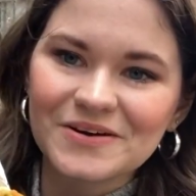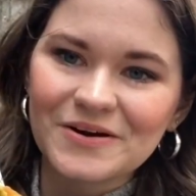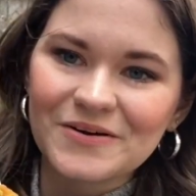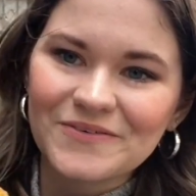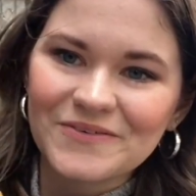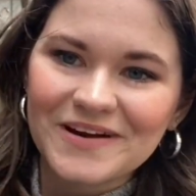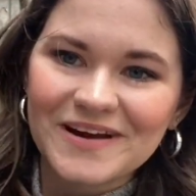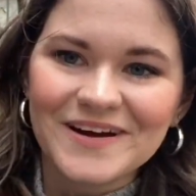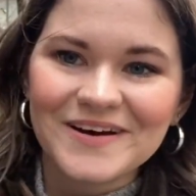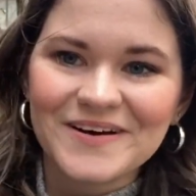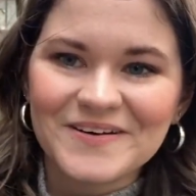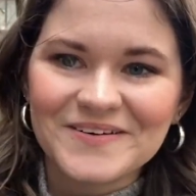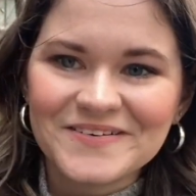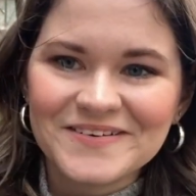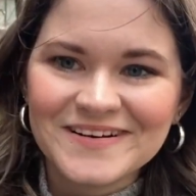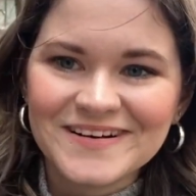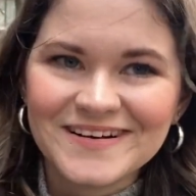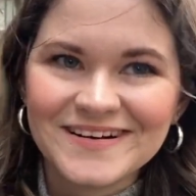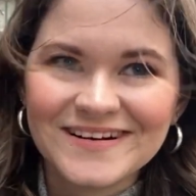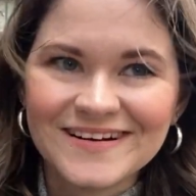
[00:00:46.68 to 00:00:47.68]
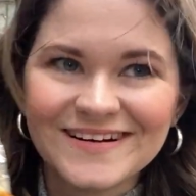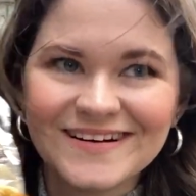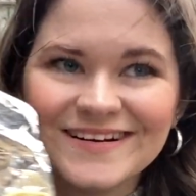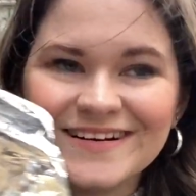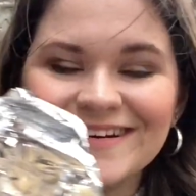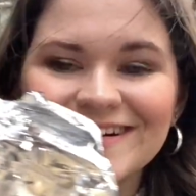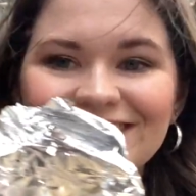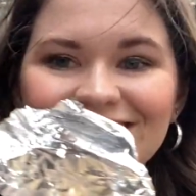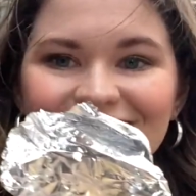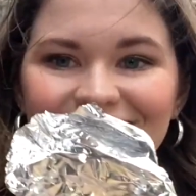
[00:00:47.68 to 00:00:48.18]
New York City staple
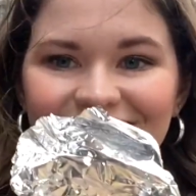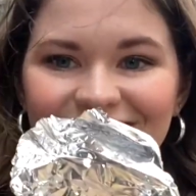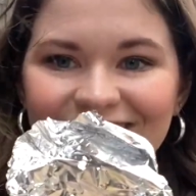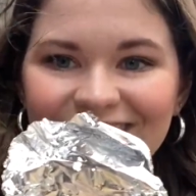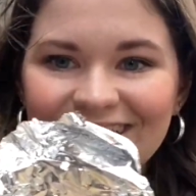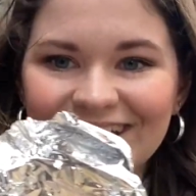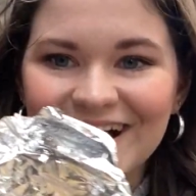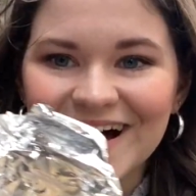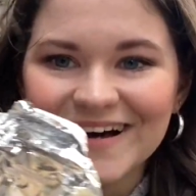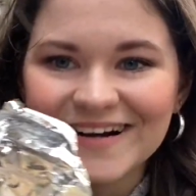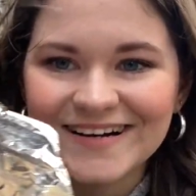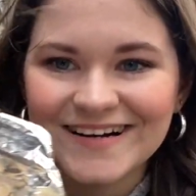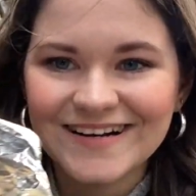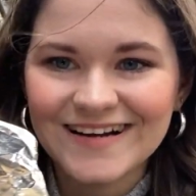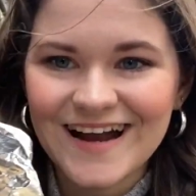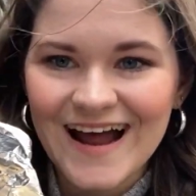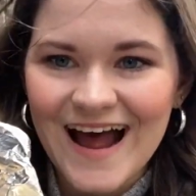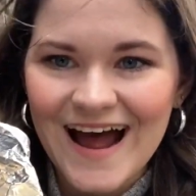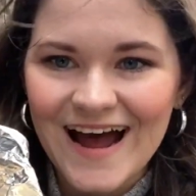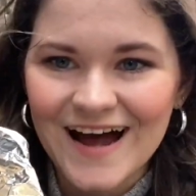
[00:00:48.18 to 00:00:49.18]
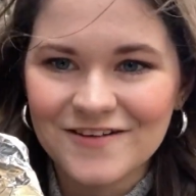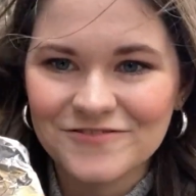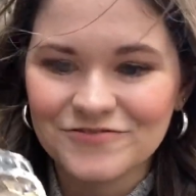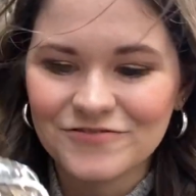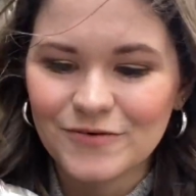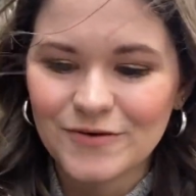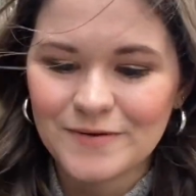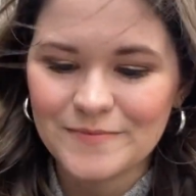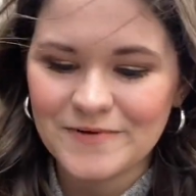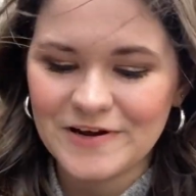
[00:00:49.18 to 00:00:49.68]
is made on a grill with
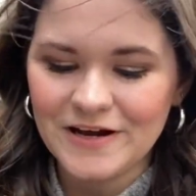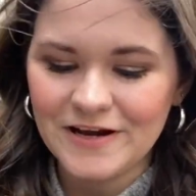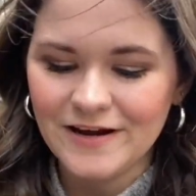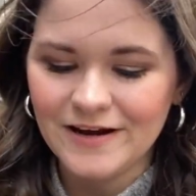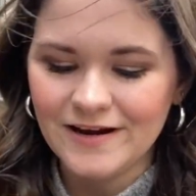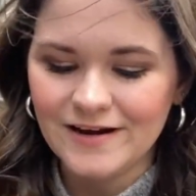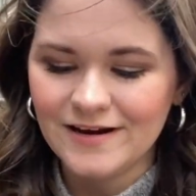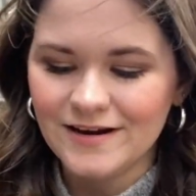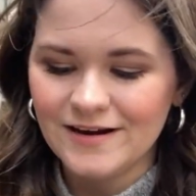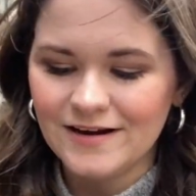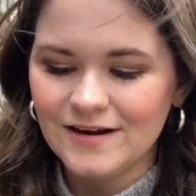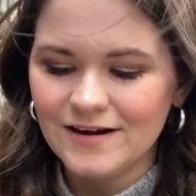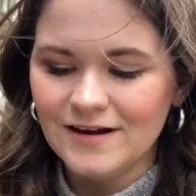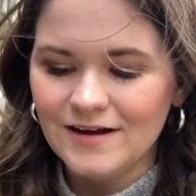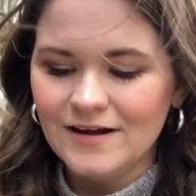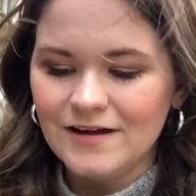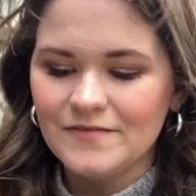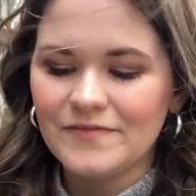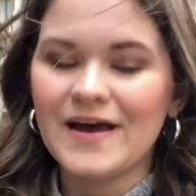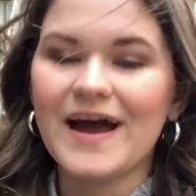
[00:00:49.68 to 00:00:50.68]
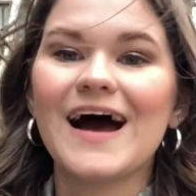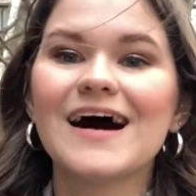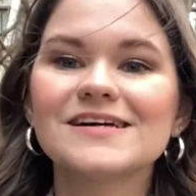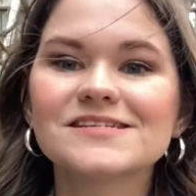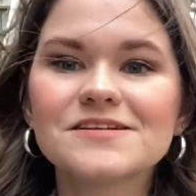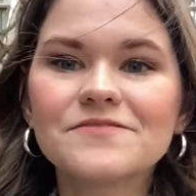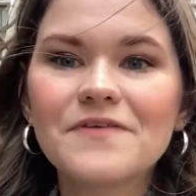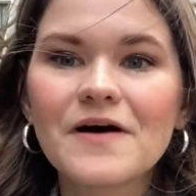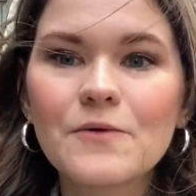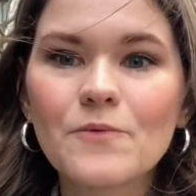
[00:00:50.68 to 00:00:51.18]
ground beef with melted
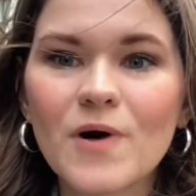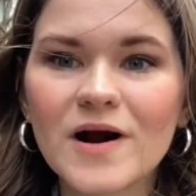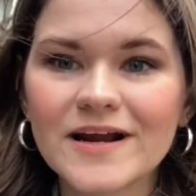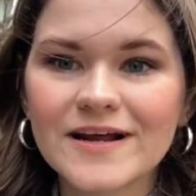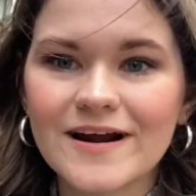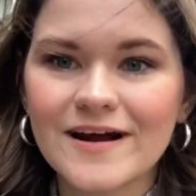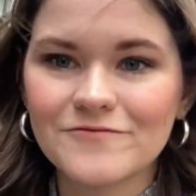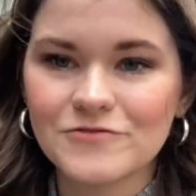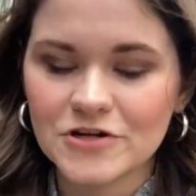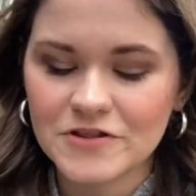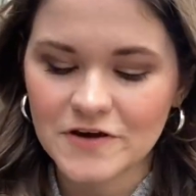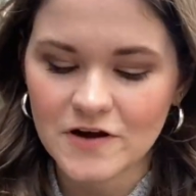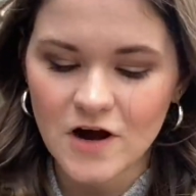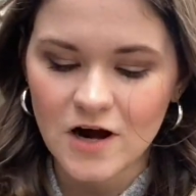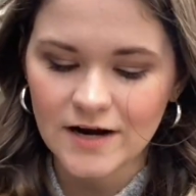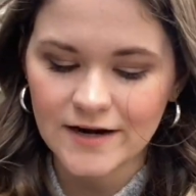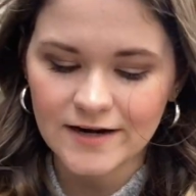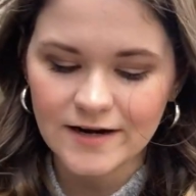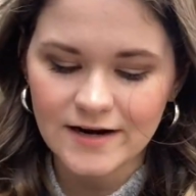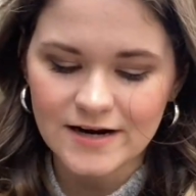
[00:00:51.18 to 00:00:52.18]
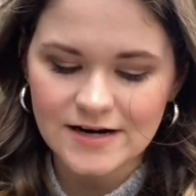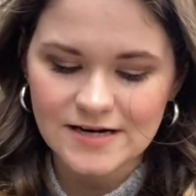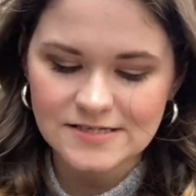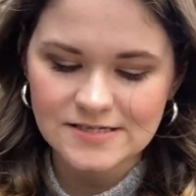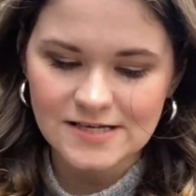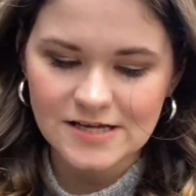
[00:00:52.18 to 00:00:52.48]
cheese and onions mixed in